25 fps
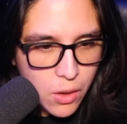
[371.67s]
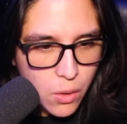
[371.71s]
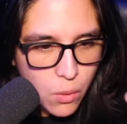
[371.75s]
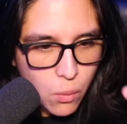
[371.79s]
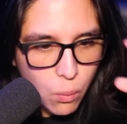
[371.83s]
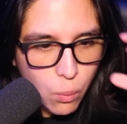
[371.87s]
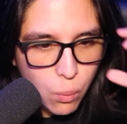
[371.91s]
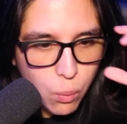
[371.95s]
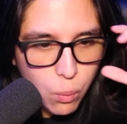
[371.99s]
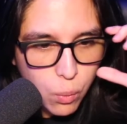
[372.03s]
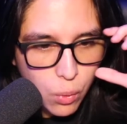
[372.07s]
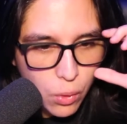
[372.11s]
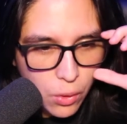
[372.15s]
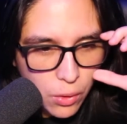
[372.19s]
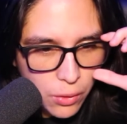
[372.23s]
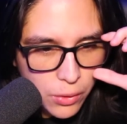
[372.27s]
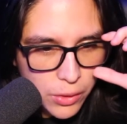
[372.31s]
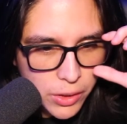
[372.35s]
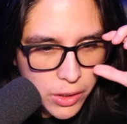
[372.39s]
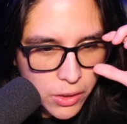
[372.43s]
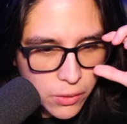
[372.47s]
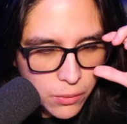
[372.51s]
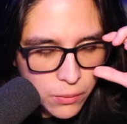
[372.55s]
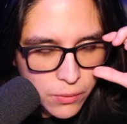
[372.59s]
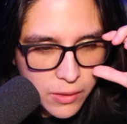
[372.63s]
Were
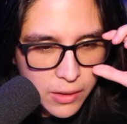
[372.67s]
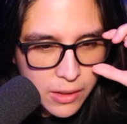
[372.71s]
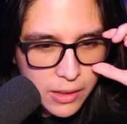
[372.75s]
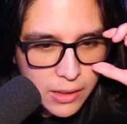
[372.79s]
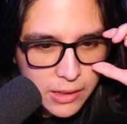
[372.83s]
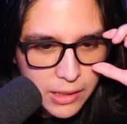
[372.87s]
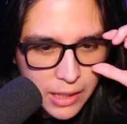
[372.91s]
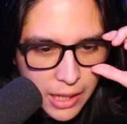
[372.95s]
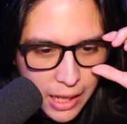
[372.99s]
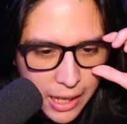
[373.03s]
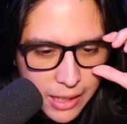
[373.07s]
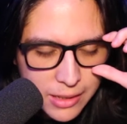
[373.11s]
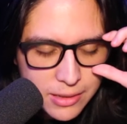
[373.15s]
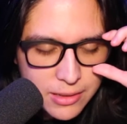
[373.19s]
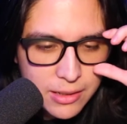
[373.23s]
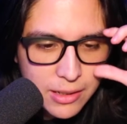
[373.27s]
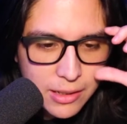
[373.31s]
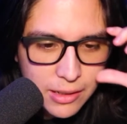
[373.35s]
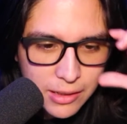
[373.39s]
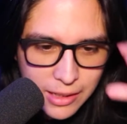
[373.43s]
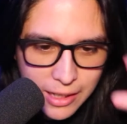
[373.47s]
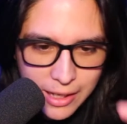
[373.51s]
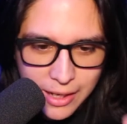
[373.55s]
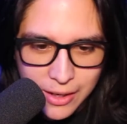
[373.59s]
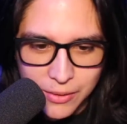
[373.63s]
you the class
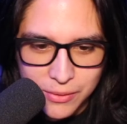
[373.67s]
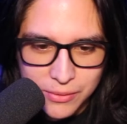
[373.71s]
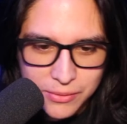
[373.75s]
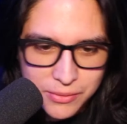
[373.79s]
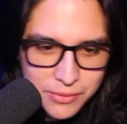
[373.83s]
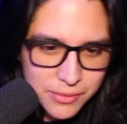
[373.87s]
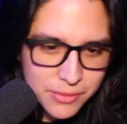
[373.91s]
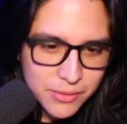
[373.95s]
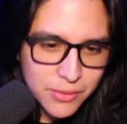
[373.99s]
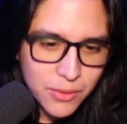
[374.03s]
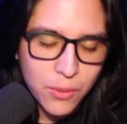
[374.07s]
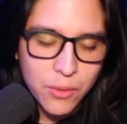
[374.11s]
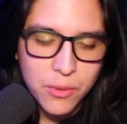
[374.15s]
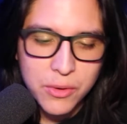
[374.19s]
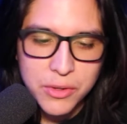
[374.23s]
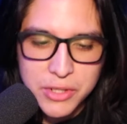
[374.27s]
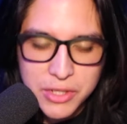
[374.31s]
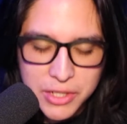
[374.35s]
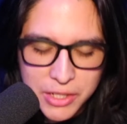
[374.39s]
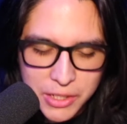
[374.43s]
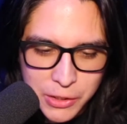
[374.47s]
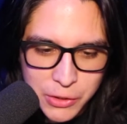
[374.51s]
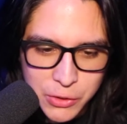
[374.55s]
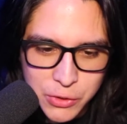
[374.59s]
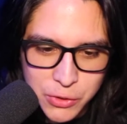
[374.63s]
clown or
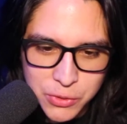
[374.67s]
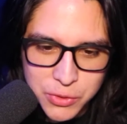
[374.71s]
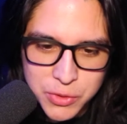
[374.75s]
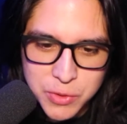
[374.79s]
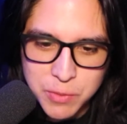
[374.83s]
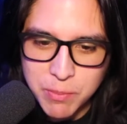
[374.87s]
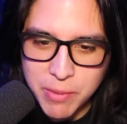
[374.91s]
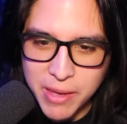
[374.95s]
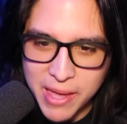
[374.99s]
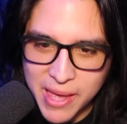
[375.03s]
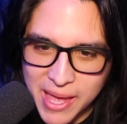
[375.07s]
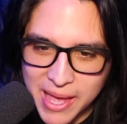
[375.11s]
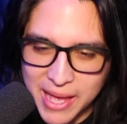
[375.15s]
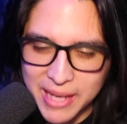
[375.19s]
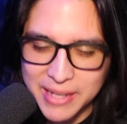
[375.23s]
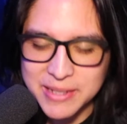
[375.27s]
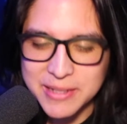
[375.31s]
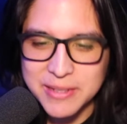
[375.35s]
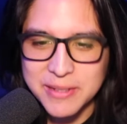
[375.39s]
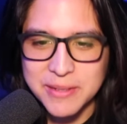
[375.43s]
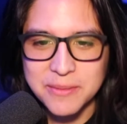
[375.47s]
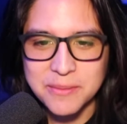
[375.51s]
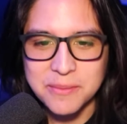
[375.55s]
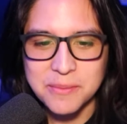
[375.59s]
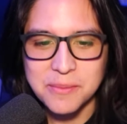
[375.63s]
teacher's
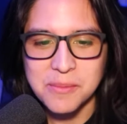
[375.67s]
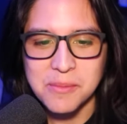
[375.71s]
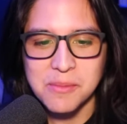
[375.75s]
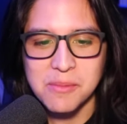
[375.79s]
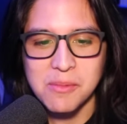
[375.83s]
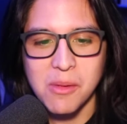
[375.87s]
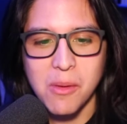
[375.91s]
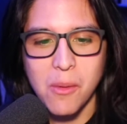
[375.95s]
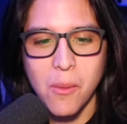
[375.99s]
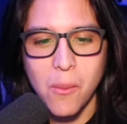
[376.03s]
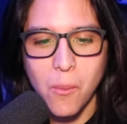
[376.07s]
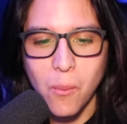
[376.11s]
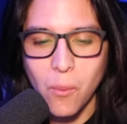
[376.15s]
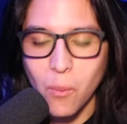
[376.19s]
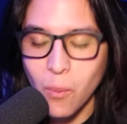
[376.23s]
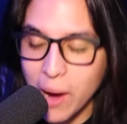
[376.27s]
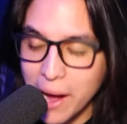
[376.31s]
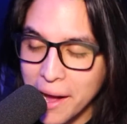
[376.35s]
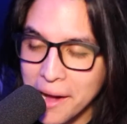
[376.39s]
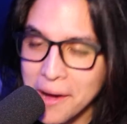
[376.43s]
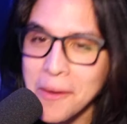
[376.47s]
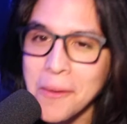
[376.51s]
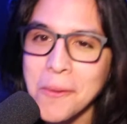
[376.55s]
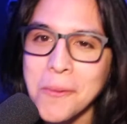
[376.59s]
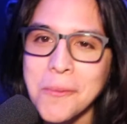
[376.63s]
pet?
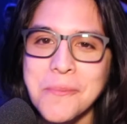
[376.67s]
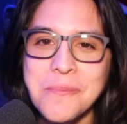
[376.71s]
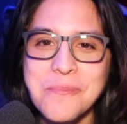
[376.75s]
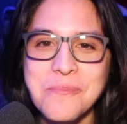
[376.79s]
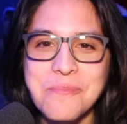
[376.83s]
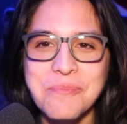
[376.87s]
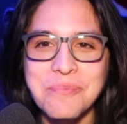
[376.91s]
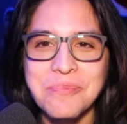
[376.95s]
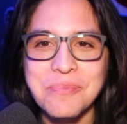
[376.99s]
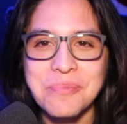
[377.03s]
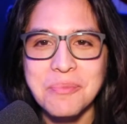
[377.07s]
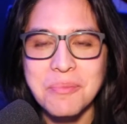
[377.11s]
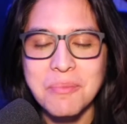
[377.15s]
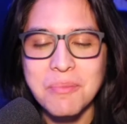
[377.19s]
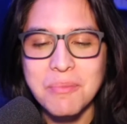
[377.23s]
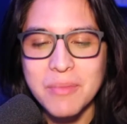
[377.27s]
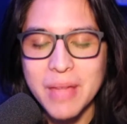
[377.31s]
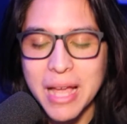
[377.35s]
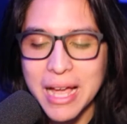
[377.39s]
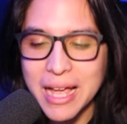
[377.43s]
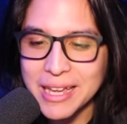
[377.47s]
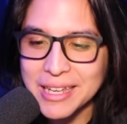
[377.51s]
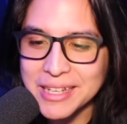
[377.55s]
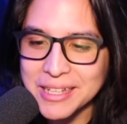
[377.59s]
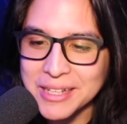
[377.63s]
Wow.
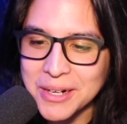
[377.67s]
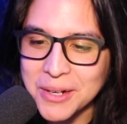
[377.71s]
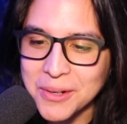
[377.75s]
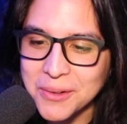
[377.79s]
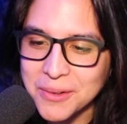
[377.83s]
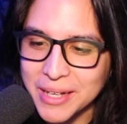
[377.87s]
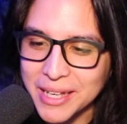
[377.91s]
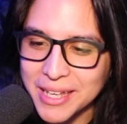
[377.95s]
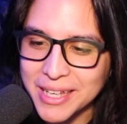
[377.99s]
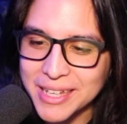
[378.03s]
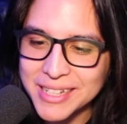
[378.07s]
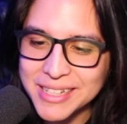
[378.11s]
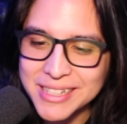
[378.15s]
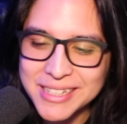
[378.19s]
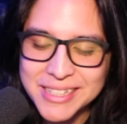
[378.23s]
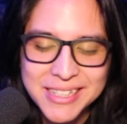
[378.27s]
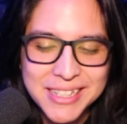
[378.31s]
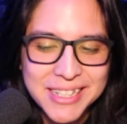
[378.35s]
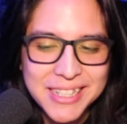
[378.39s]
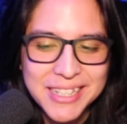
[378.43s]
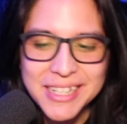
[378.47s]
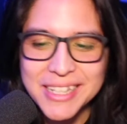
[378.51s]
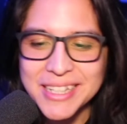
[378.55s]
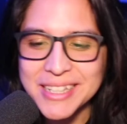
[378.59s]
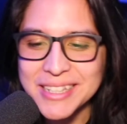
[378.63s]
You know,
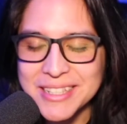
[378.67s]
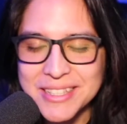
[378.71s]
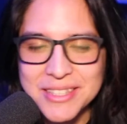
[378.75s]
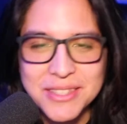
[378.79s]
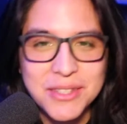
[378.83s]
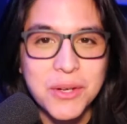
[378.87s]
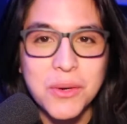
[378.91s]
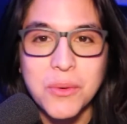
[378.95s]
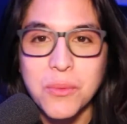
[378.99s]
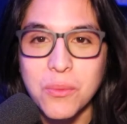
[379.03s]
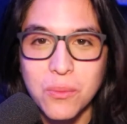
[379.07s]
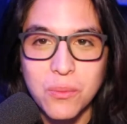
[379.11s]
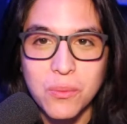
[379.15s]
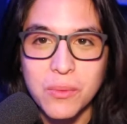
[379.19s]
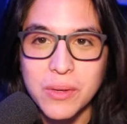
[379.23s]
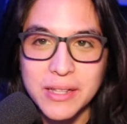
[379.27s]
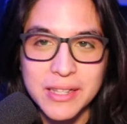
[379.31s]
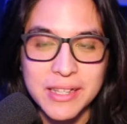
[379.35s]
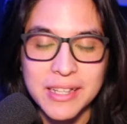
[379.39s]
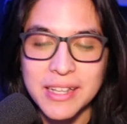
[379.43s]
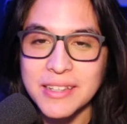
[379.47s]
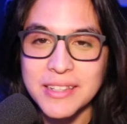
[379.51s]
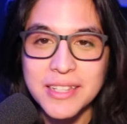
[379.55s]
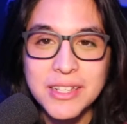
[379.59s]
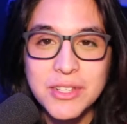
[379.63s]
this is gr
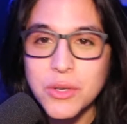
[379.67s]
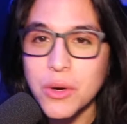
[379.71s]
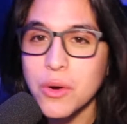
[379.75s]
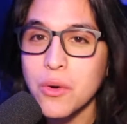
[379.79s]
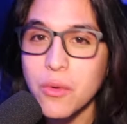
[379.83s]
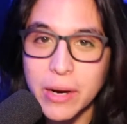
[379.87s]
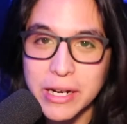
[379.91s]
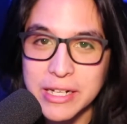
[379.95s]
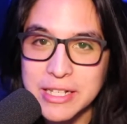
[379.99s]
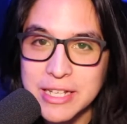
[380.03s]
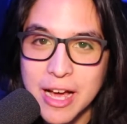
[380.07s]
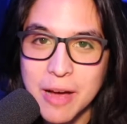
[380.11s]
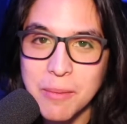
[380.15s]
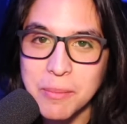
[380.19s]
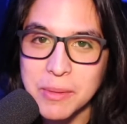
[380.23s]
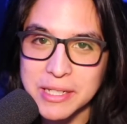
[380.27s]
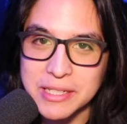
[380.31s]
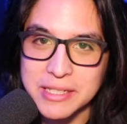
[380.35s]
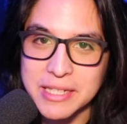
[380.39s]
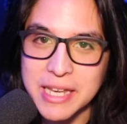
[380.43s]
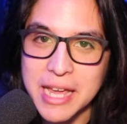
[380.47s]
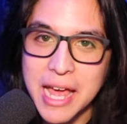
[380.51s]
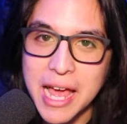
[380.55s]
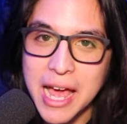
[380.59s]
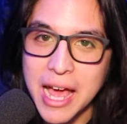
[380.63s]
these are great
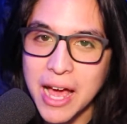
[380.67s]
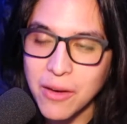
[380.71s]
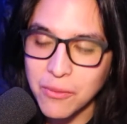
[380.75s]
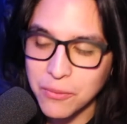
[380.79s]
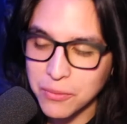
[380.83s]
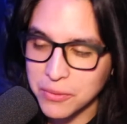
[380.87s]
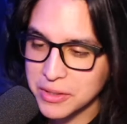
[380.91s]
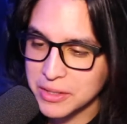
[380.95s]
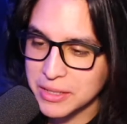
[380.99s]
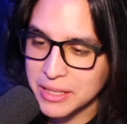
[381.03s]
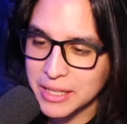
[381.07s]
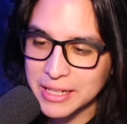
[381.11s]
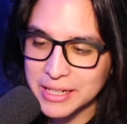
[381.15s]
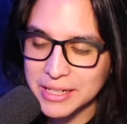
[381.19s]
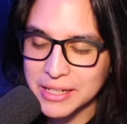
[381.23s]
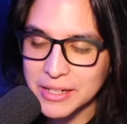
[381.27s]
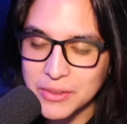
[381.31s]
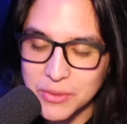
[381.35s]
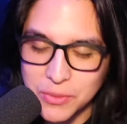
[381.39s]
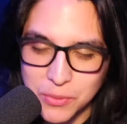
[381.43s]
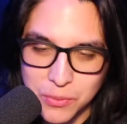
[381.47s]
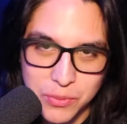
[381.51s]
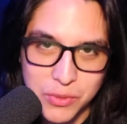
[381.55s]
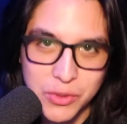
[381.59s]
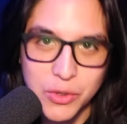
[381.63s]
topics to have when like
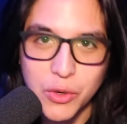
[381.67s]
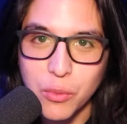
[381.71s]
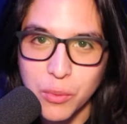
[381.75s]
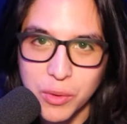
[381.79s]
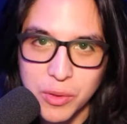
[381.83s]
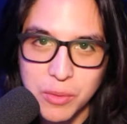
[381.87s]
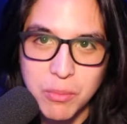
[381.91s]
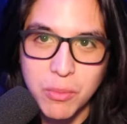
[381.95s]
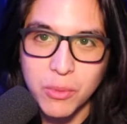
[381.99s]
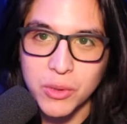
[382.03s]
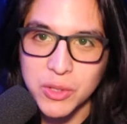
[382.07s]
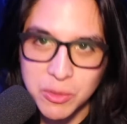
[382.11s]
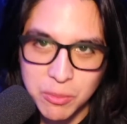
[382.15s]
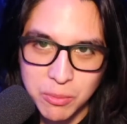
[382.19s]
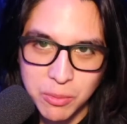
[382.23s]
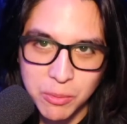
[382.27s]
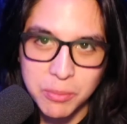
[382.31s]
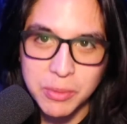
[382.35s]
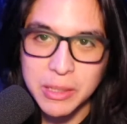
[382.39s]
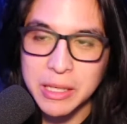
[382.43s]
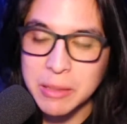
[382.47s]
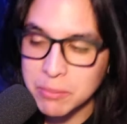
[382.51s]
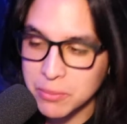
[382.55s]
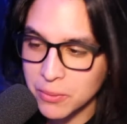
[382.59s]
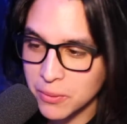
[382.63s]
you're you're with multiple
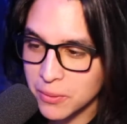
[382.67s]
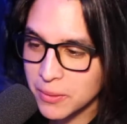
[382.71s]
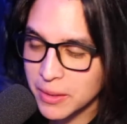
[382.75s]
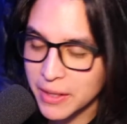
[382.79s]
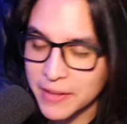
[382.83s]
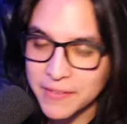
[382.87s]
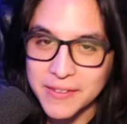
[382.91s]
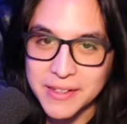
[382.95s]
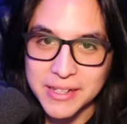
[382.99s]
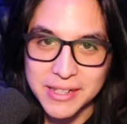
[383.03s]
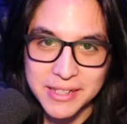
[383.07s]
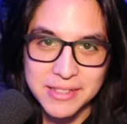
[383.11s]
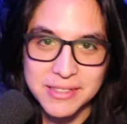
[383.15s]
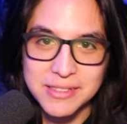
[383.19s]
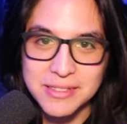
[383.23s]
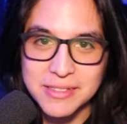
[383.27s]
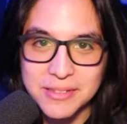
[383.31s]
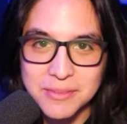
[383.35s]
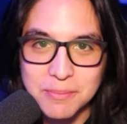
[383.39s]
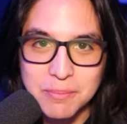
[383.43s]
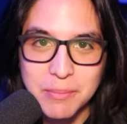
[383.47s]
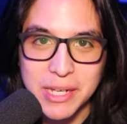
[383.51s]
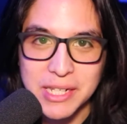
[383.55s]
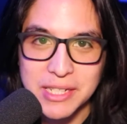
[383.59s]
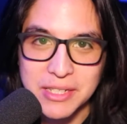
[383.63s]
people. I think it
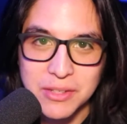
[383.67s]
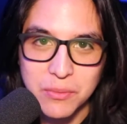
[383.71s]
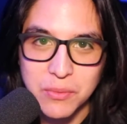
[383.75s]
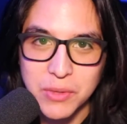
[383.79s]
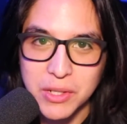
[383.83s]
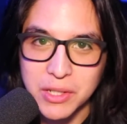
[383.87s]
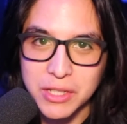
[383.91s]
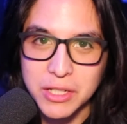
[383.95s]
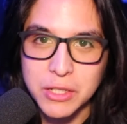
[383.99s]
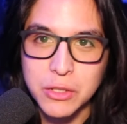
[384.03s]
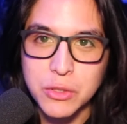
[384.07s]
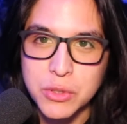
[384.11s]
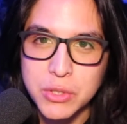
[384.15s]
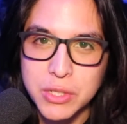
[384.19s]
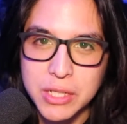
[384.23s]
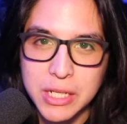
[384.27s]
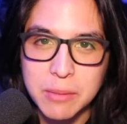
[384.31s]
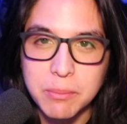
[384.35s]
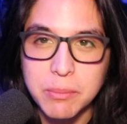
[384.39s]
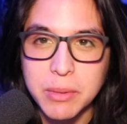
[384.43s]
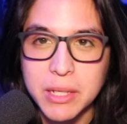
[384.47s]
makes it really interesting.